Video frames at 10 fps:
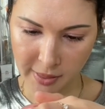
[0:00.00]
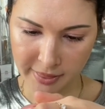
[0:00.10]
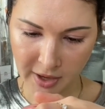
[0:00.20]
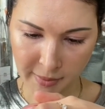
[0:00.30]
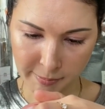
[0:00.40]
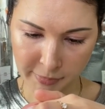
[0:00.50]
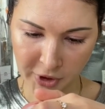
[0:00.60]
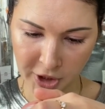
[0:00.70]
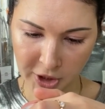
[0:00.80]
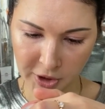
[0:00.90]

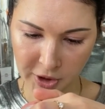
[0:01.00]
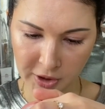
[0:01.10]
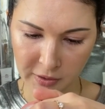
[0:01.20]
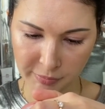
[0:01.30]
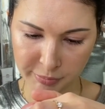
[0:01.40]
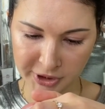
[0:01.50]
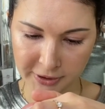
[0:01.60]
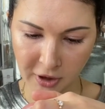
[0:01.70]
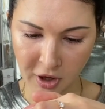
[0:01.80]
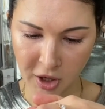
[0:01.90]
number
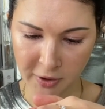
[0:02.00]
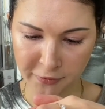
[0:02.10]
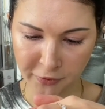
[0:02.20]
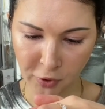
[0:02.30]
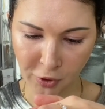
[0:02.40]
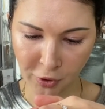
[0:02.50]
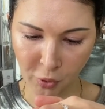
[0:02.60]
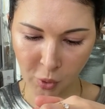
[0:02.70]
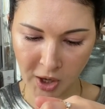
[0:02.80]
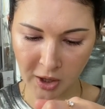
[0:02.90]

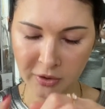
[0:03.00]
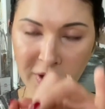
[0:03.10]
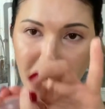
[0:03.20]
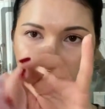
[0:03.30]
BR401.